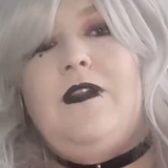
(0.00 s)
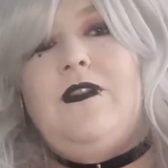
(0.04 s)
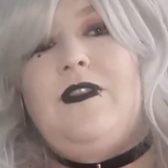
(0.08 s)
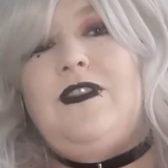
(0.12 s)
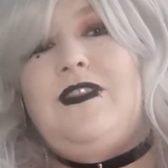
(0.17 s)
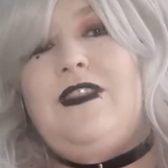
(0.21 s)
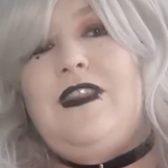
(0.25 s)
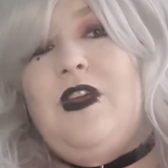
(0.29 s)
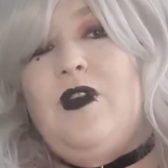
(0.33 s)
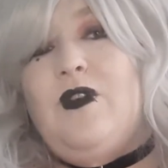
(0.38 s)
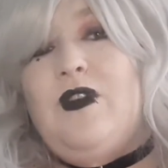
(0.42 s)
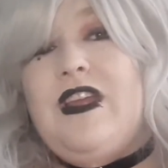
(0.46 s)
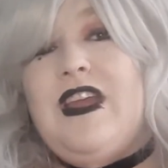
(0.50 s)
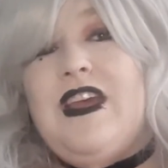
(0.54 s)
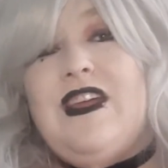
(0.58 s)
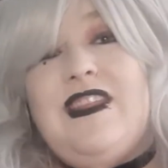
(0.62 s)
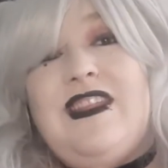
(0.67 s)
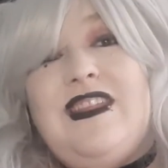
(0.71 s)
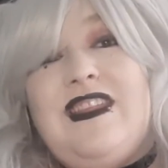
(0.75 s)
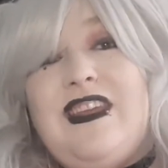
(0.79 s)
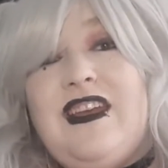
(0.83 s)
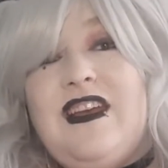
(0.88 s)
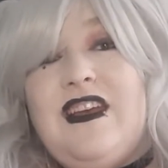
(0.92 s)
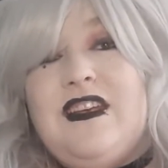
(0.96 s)
The only
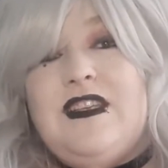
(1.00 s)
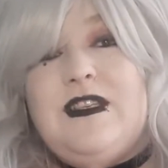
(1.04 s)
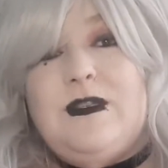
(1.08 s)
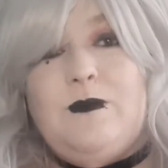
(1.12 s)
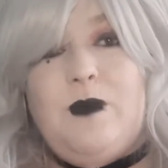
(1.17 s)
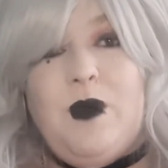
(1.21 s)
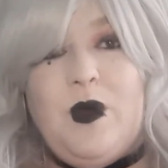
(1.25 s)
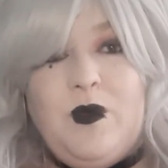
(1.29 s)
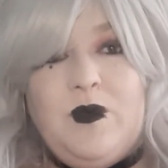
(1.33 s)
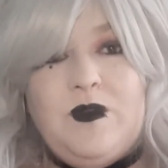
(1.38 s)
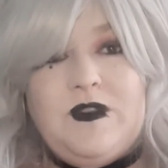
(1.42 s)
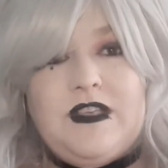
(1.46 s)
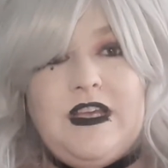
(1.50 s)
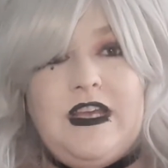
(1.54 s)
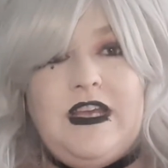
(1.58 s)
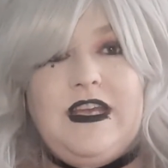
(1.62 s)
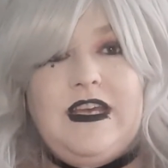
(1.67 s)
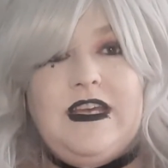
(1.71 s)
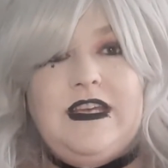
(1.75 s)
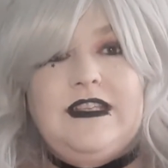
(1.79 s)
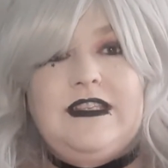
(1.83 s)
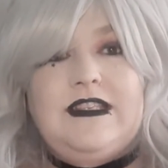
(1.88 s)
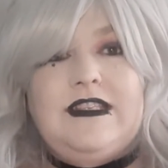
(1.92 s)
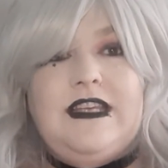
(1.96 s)
other thing I suppose I
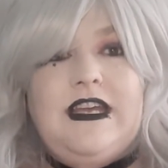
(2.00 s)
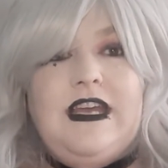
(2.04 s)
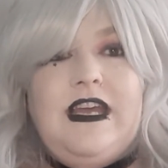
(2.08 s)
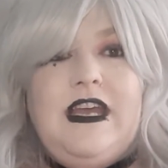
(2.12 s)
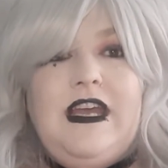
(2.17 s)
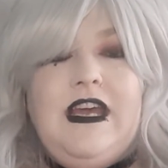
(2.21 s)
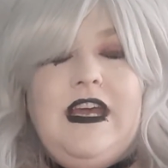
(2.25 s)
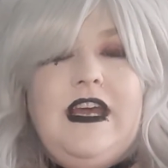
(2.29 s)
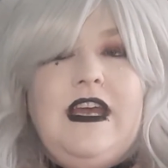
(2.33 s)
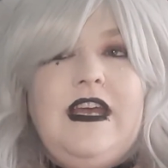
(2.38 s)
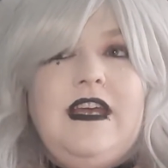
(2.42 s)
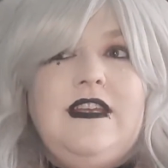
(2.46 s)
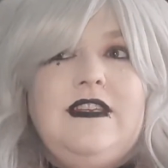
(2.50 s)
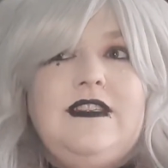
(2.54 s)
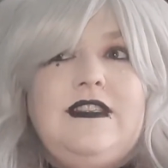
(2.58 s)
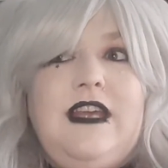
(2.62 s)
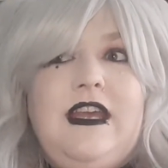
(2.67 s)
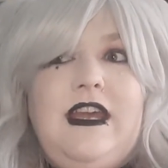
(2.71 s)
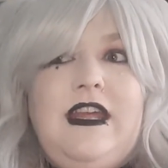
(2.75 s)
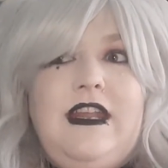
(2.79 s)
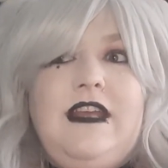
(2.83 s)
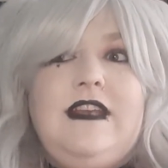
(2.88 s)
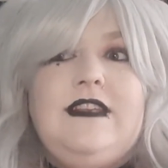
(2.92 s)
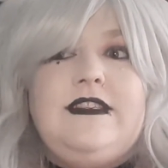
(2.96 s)
can say is
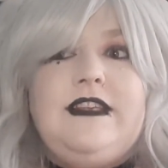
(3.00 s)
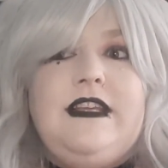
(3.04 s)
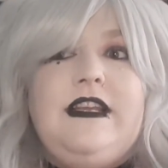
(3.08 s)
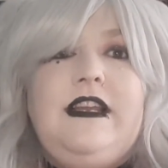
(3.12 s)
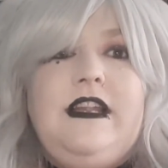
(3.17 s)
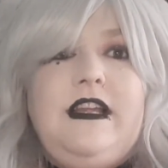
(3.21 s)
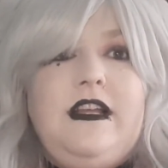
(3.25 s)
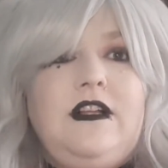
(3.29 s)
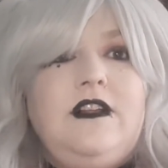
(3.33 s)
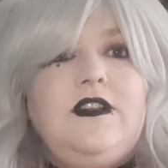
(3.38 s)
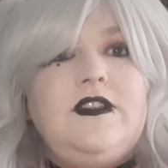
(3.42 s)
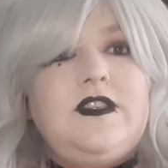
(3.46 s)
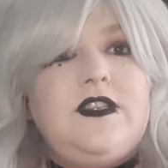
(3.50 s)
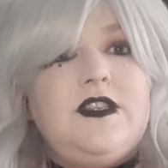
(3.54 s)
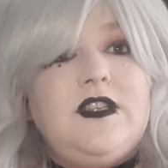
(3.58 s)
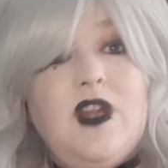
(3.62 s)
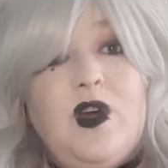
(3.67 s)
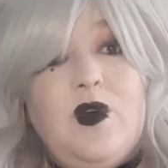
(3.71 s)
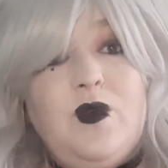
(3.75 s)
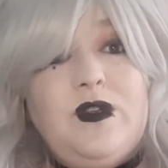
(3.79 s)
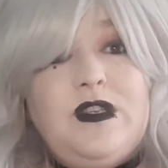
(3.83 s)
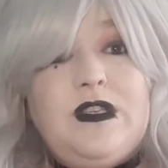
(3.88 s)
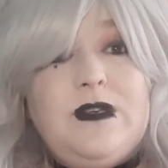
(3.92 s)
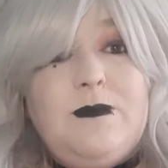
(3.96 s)
it is a little
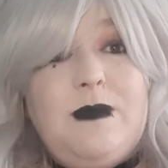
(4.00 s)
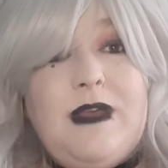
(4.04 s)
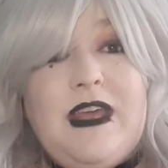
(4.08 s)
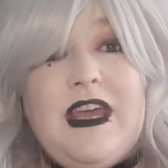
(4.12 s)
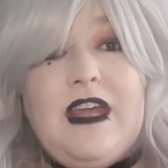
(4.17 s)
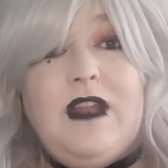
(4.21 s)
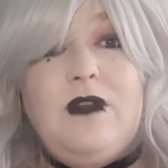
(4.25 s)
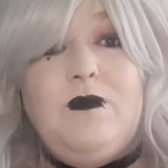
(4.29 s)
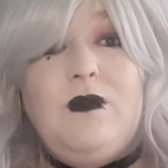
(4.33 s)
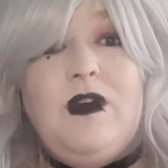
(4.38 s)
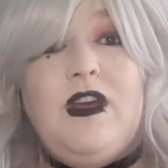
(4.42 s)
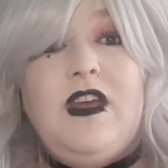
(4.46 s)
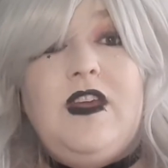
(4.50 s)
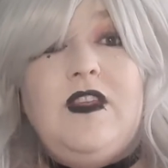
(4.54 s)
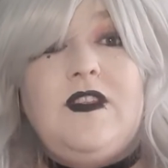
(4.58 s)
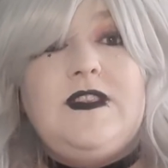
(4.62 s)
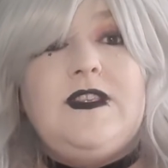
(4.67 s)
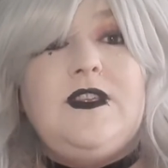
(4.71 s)
slow to begin with.